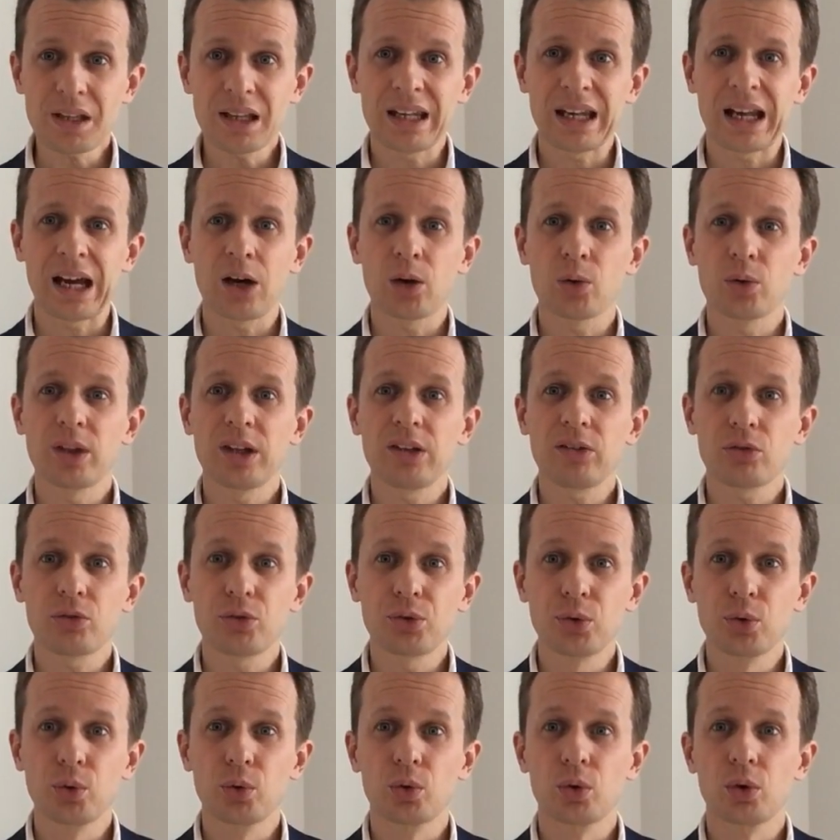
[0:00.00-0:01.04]
Now this
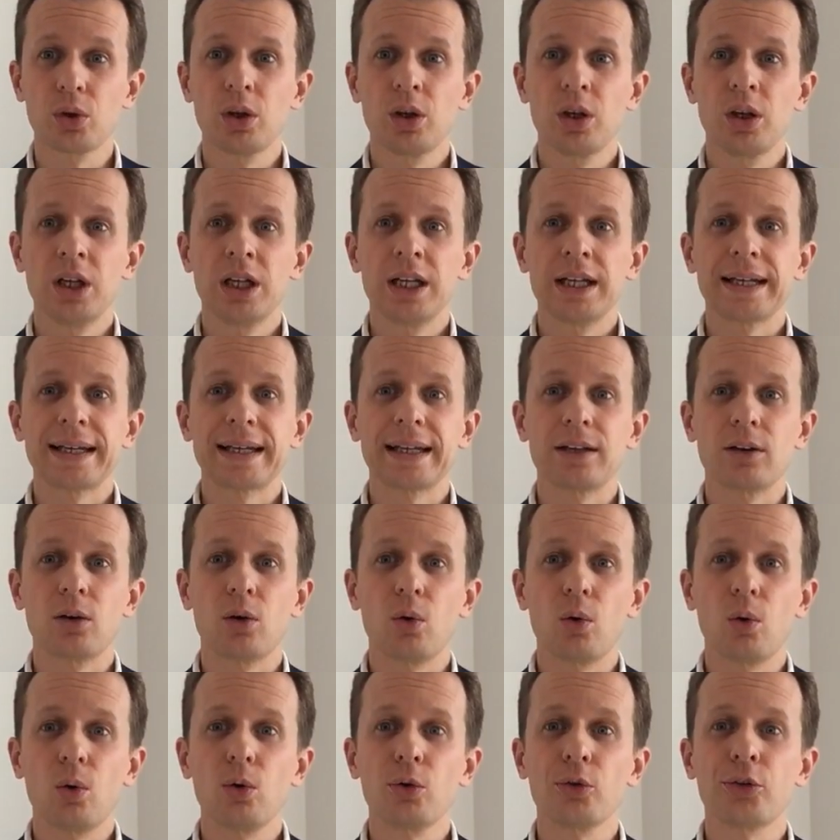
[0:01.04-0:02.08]
rule can
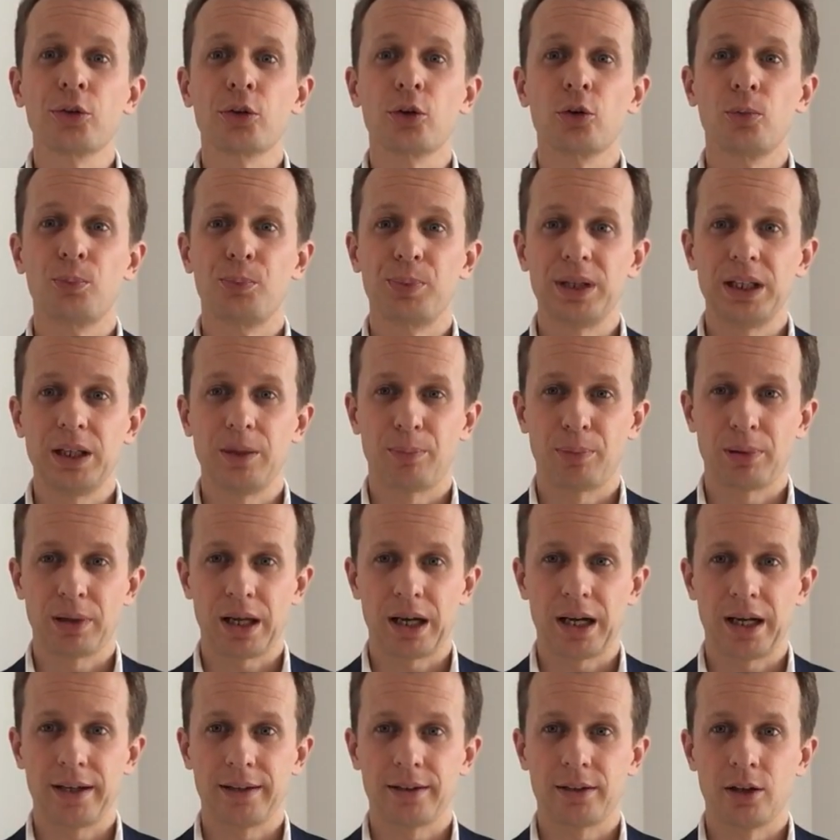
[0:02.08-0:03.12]
also be
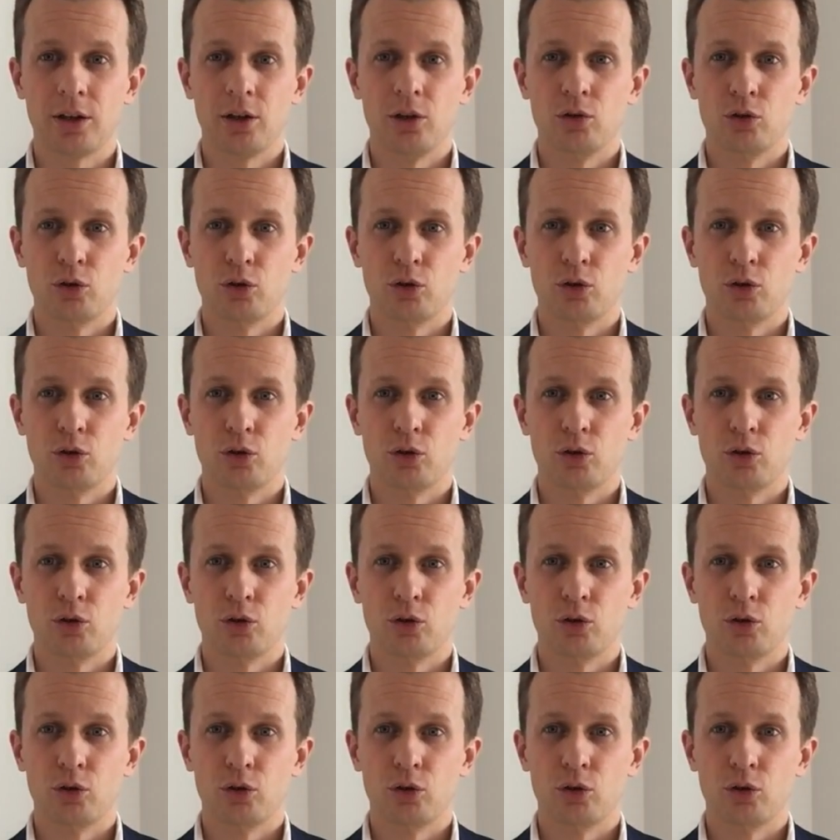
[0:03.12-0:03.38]
applied